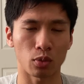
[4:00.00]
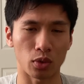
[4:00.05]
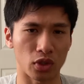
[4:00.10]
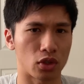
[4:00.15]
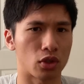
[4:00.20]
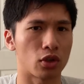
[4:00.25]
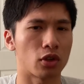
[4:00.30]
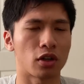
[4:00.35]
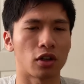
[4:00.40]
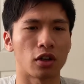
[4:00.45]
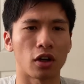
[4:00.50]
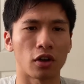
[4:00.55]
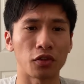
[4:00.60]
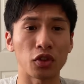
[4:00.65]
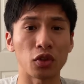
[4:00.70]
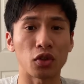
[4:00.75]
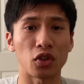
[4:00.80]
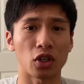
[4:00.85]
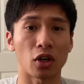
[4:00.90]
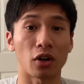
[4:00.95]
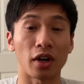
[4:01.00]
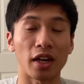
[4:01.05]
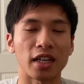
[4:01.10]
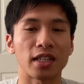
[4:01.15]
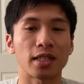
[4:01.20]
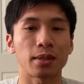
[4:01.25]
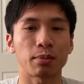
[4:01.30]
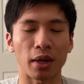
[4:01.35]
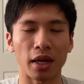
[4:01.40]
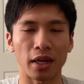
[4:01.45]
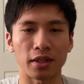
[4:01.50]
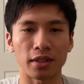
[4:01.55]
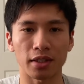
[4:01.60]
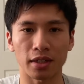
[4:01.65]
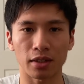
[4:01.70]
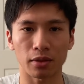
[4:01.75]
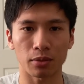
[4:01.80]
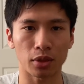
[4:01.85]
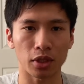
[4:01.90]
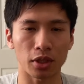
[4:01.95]
was good enough to start
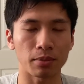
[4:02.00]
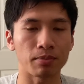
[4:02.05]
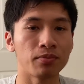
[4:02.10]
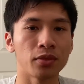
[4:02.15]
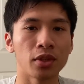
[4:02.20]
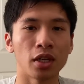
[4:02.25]
expanding, right?